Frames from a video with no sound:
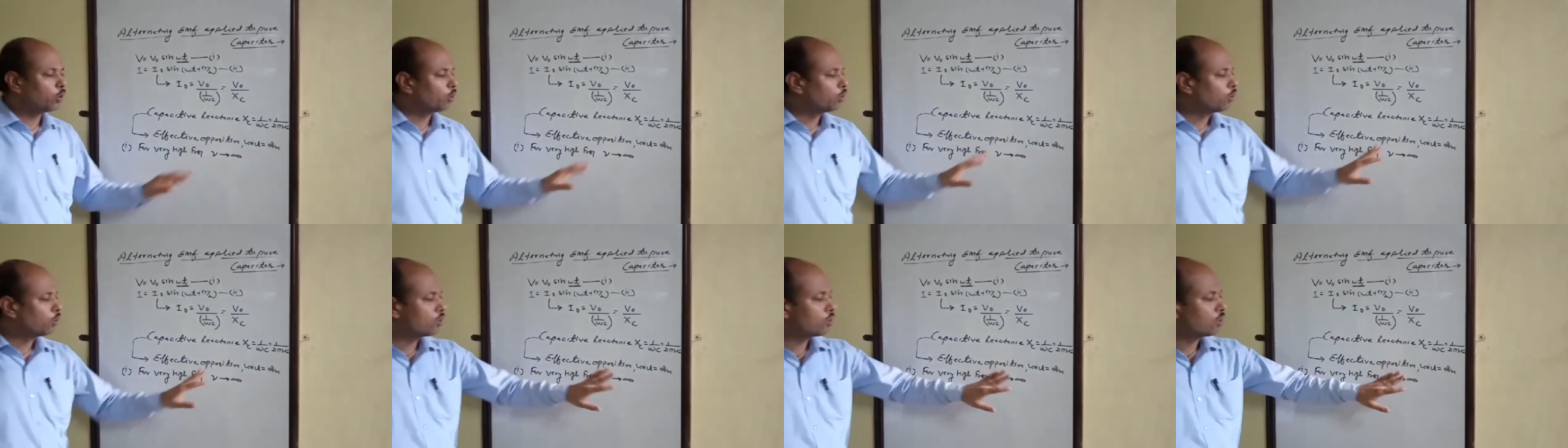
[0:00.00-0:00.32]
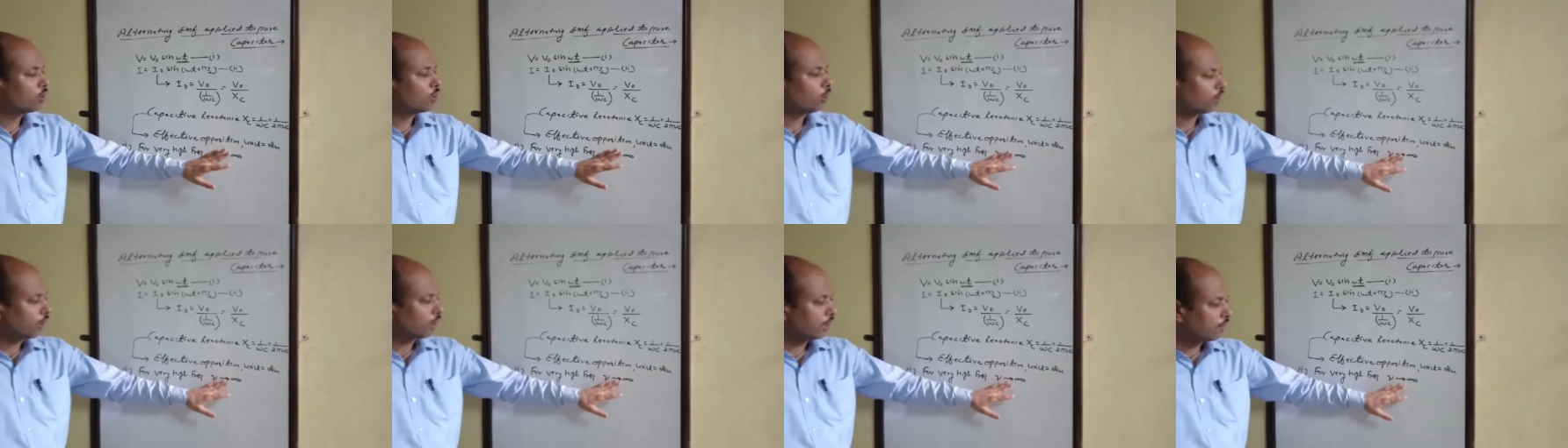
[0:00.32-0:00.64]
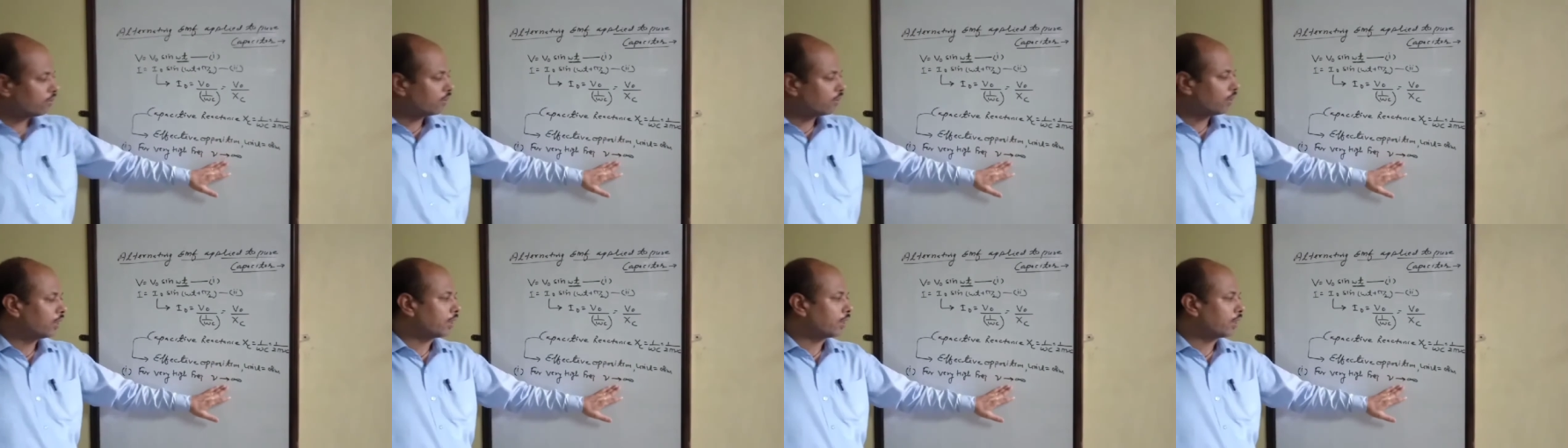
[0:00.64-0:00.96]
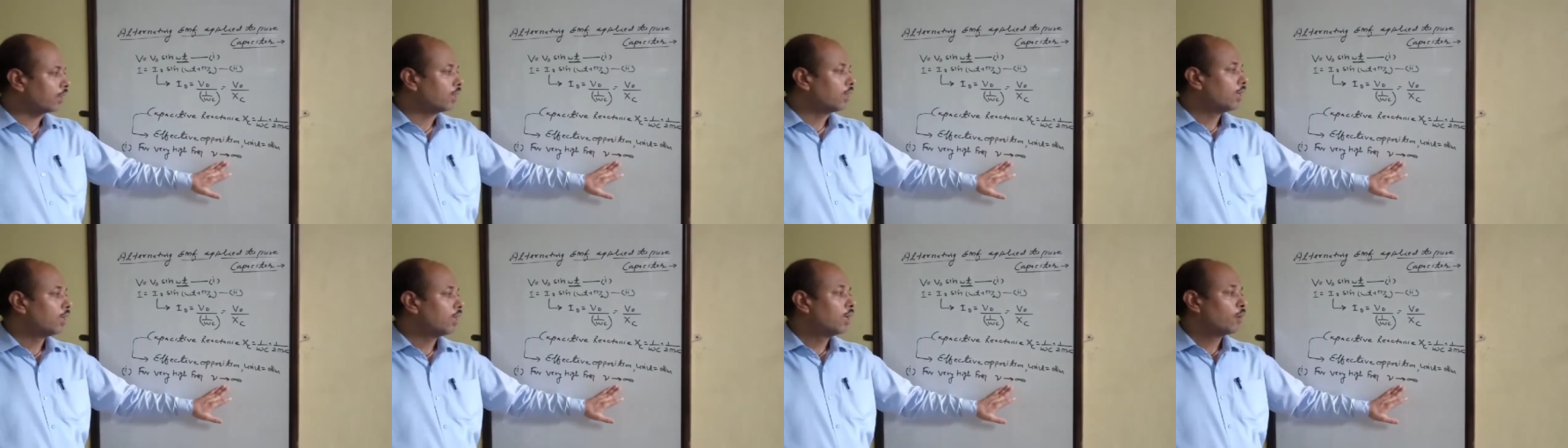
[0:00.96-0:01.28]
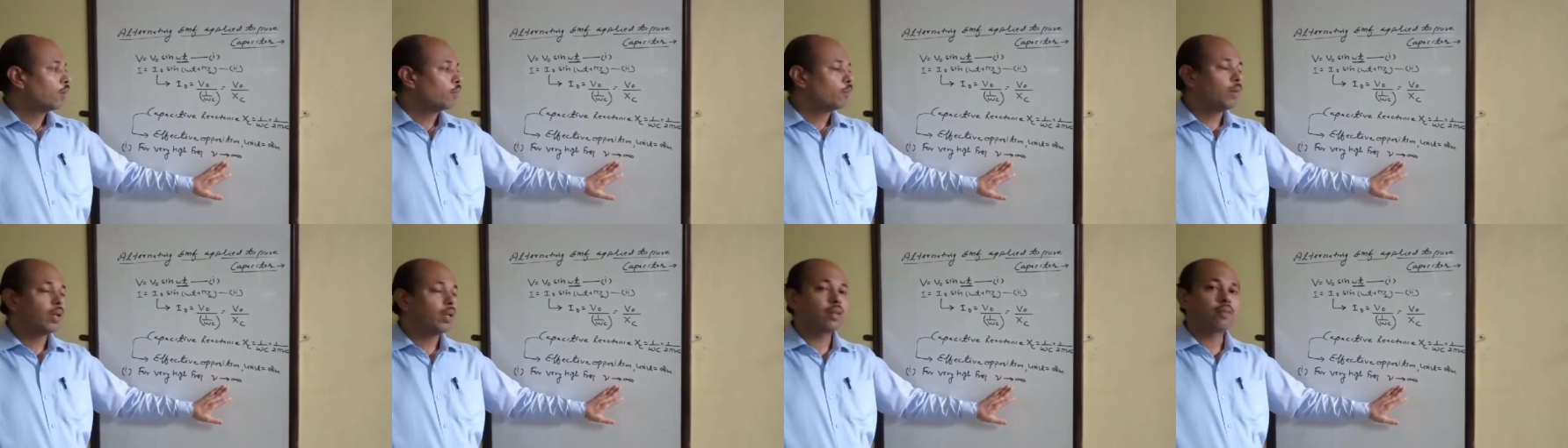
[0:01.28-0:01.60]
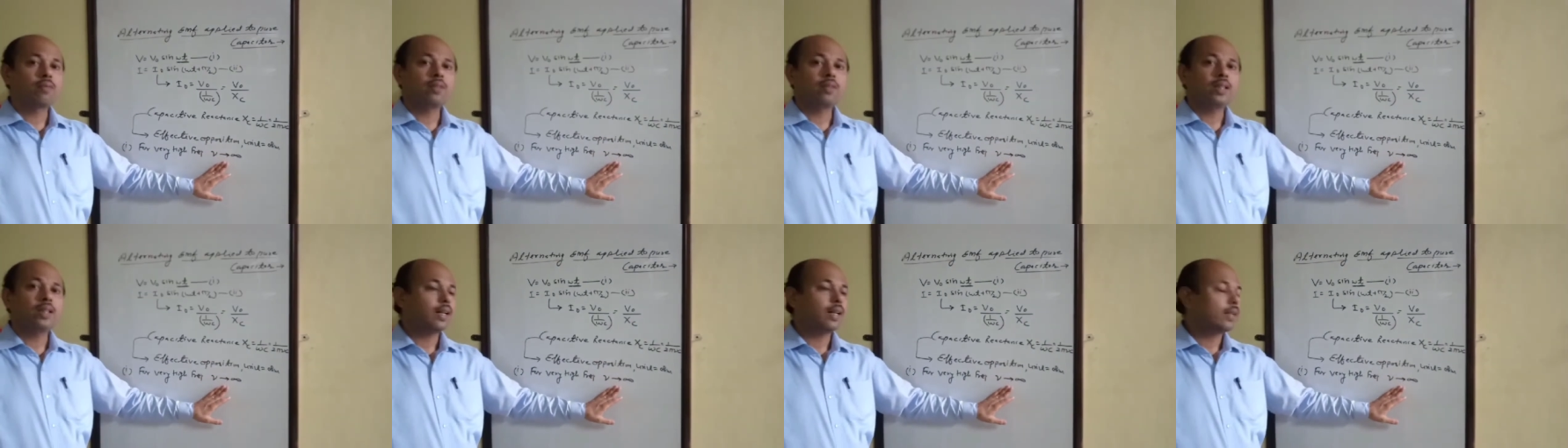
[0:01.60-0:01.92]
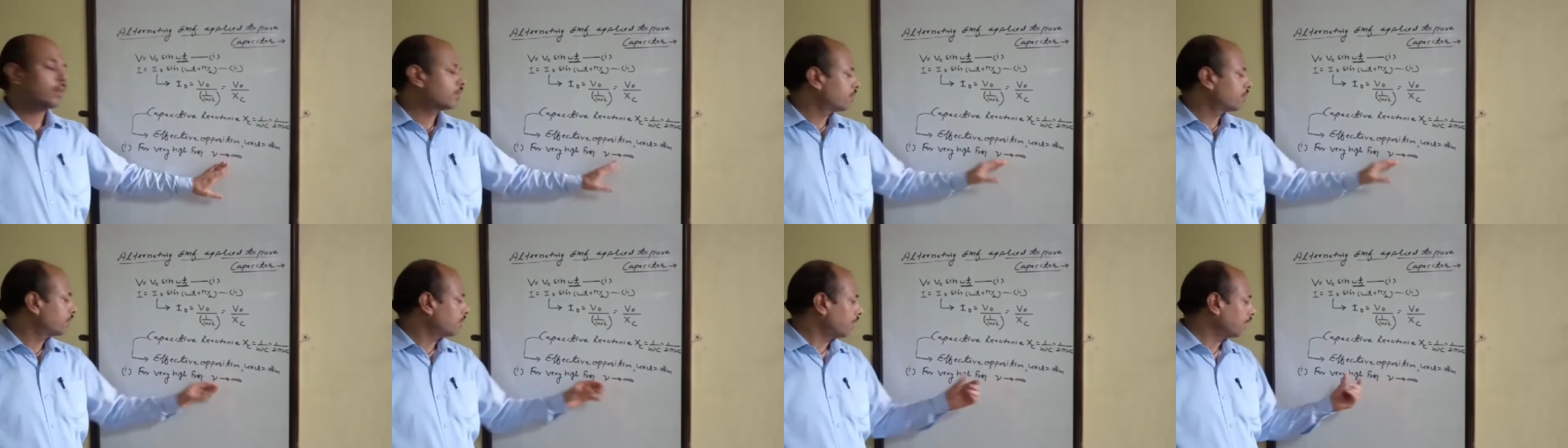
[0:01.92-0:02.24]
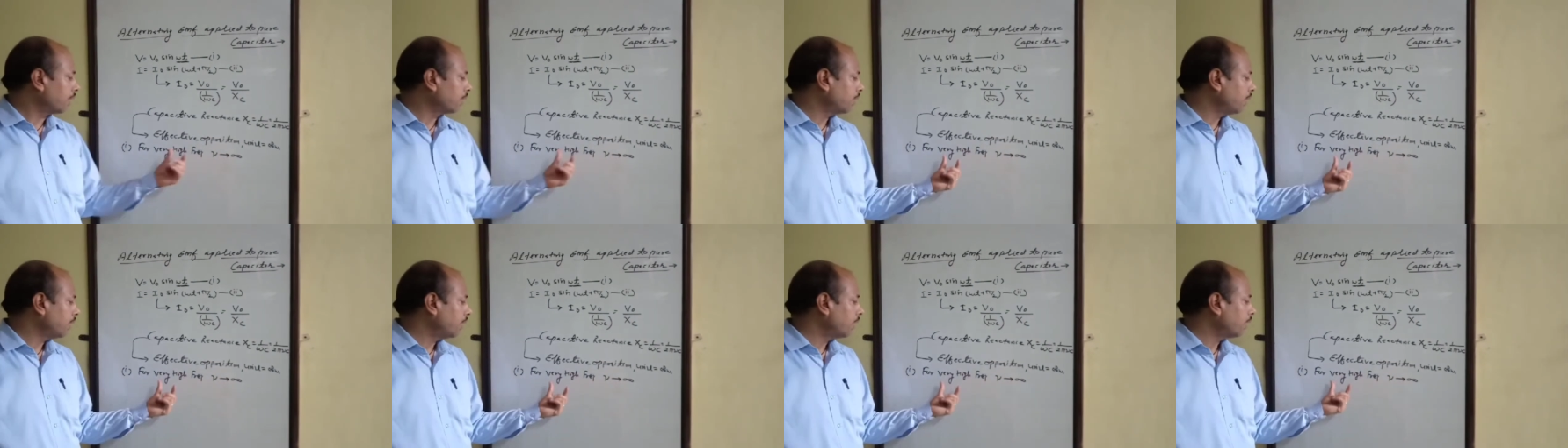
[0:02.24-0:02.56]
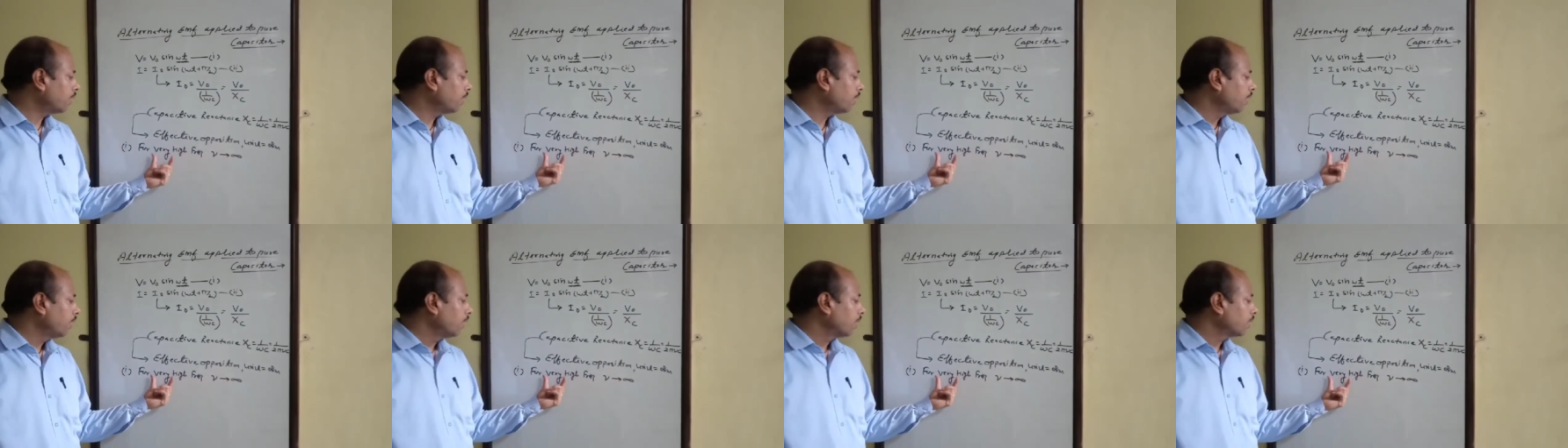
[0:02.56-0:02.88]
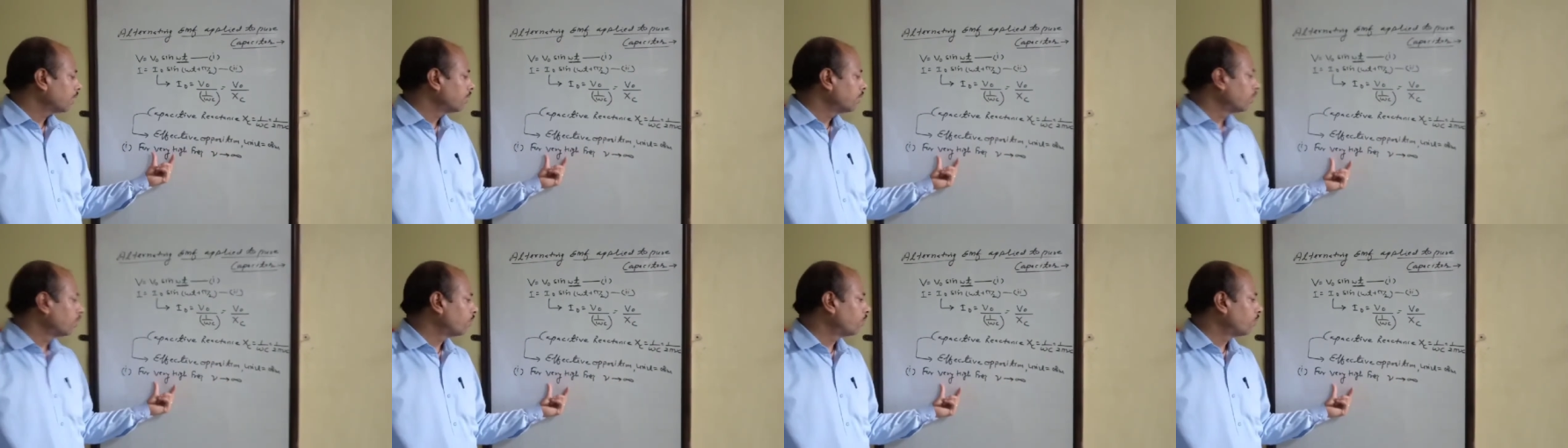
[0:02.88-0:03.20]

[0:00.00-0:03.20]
Also nu is not infinity, but we are saying that